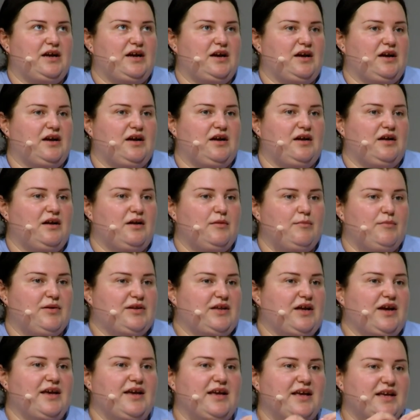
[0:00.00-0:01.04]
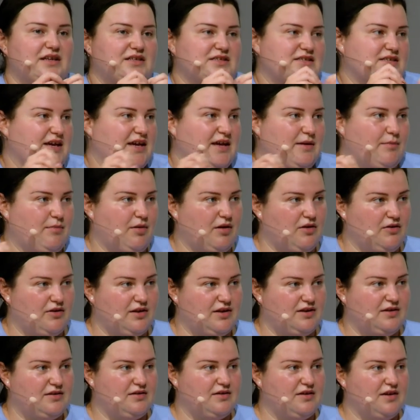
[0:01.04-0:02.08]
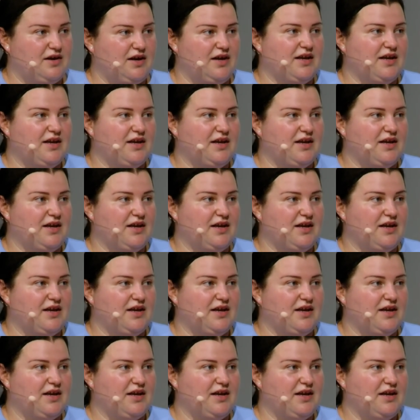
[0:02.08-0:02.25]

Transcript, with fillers: uh, but I can say about it.